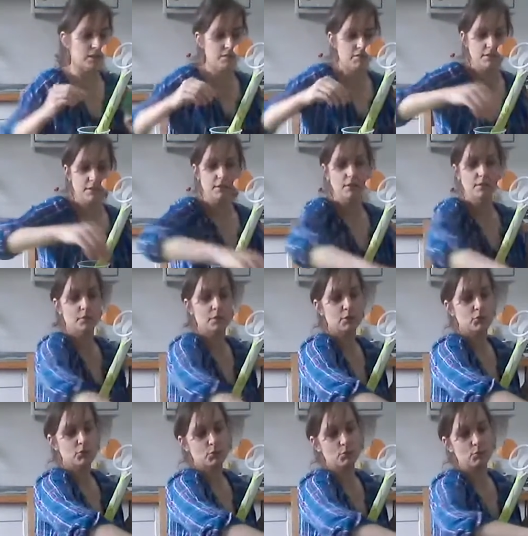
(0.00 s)
And I think I'm
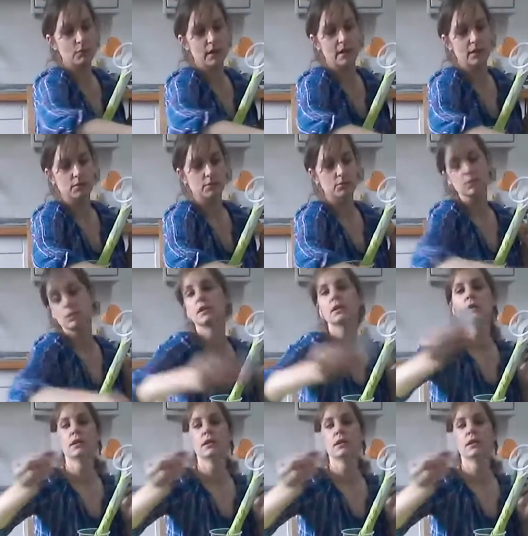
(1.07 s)
going to draw around